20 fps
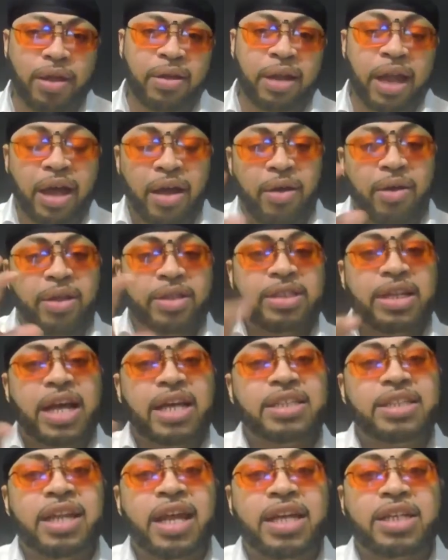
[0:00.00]
Now, it's
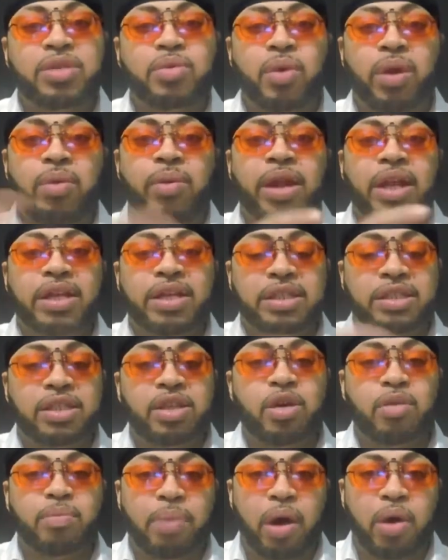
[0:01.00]
not snatched away where they can
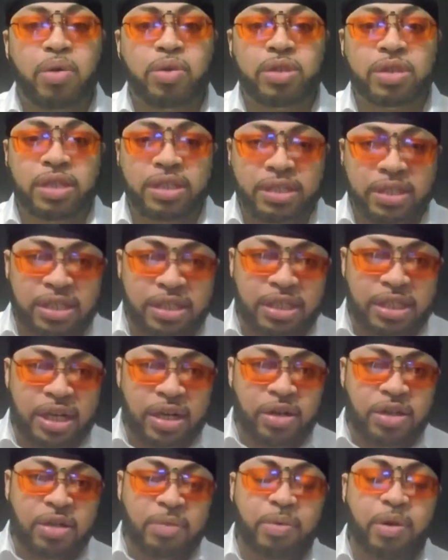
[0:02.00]
still post because these
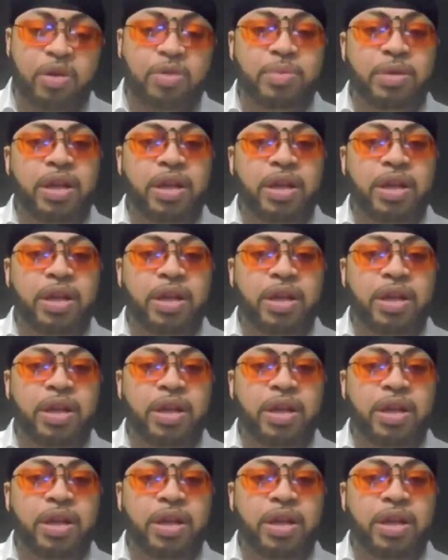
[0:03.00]
channels can post,